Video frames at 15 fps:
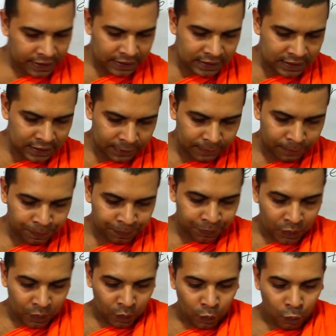tense,
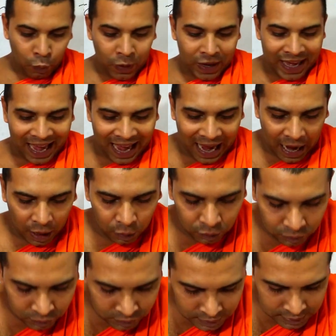we
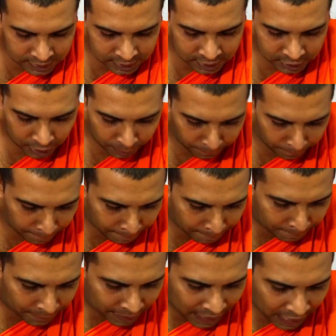have some
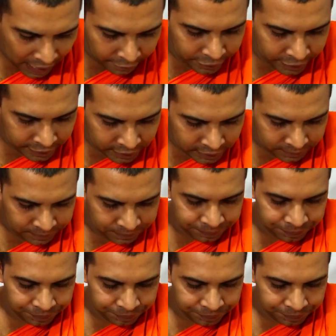other